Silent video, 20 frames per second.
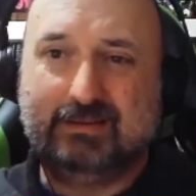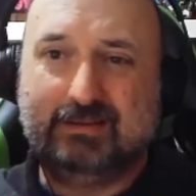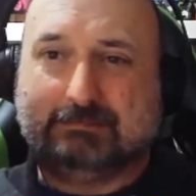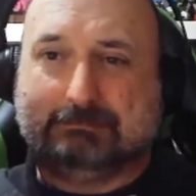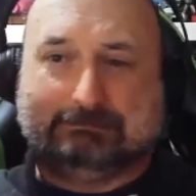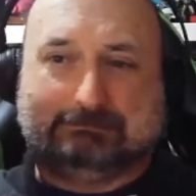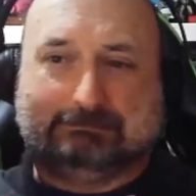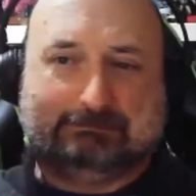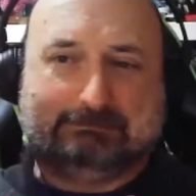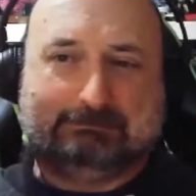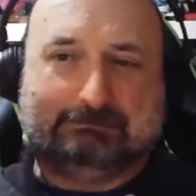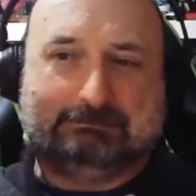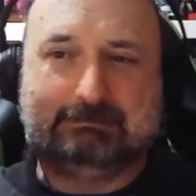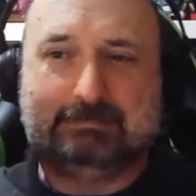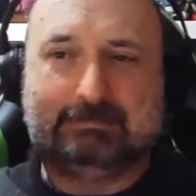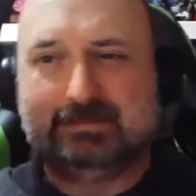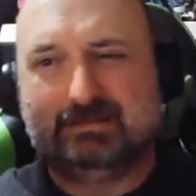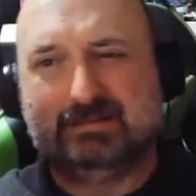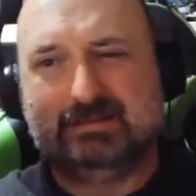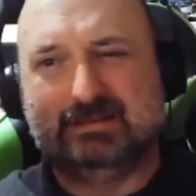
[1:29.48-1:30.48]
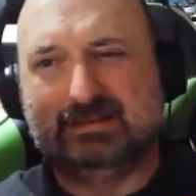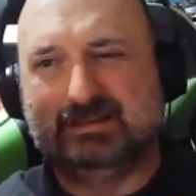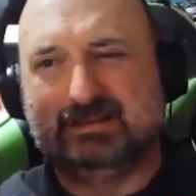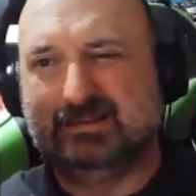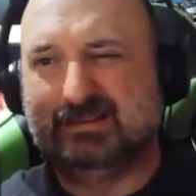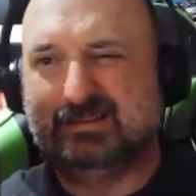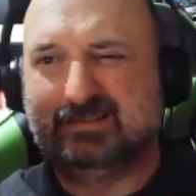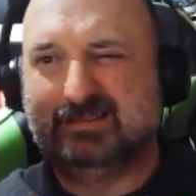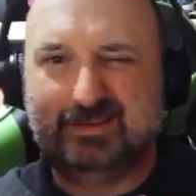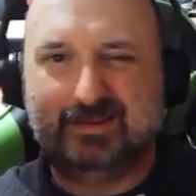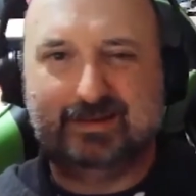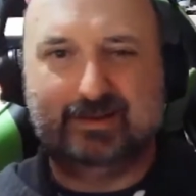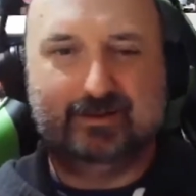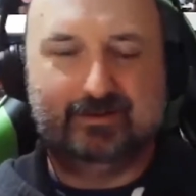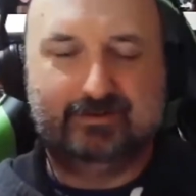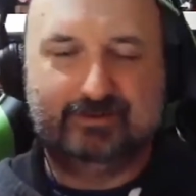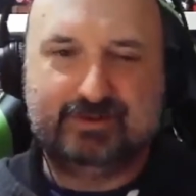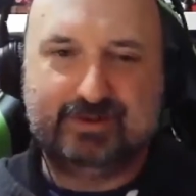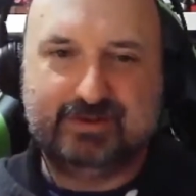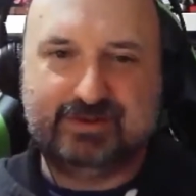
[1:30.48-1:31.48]
no, don't
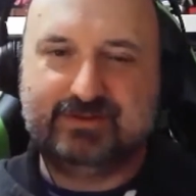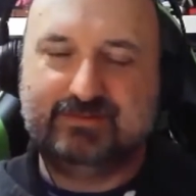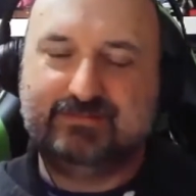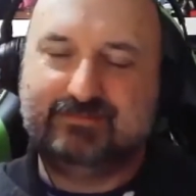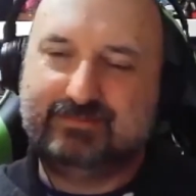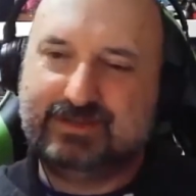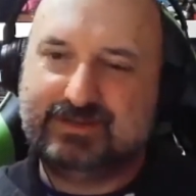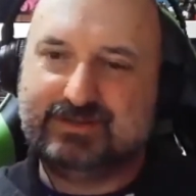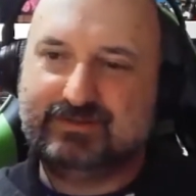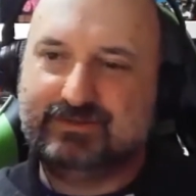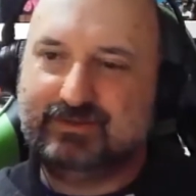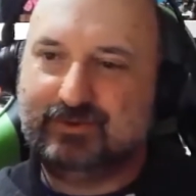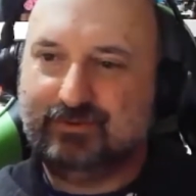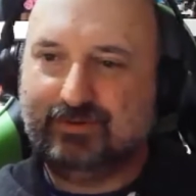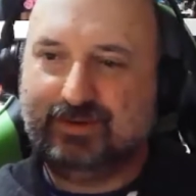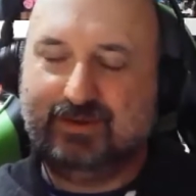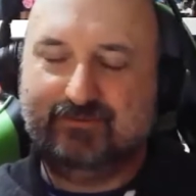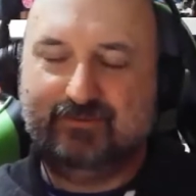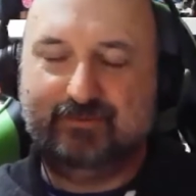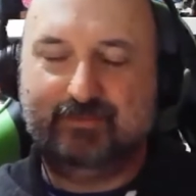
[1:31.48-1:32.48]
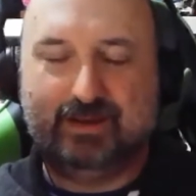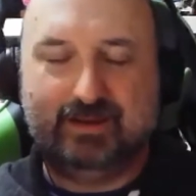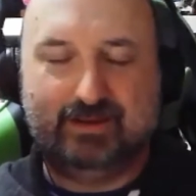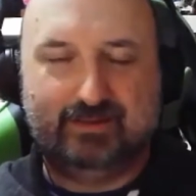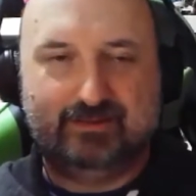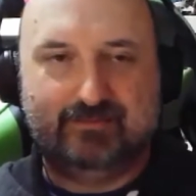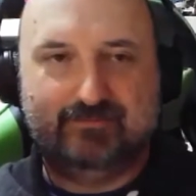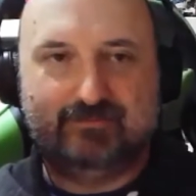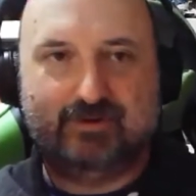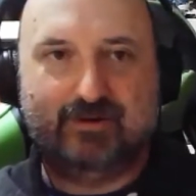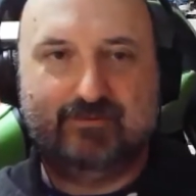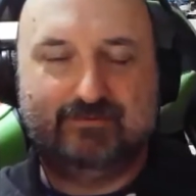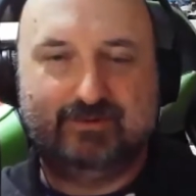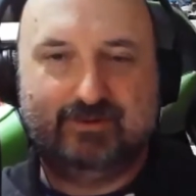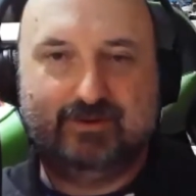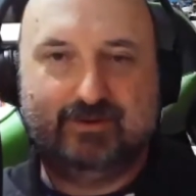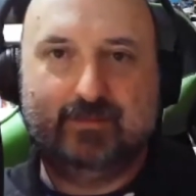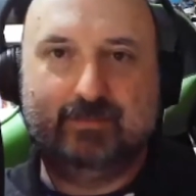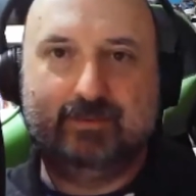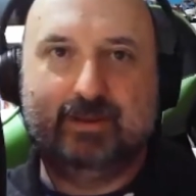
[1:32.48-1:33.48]
know, doesn't not giving me the right
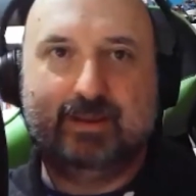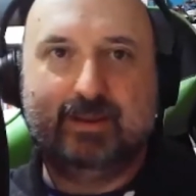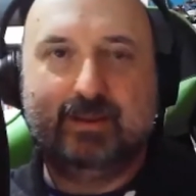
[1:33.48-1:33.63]
vibe.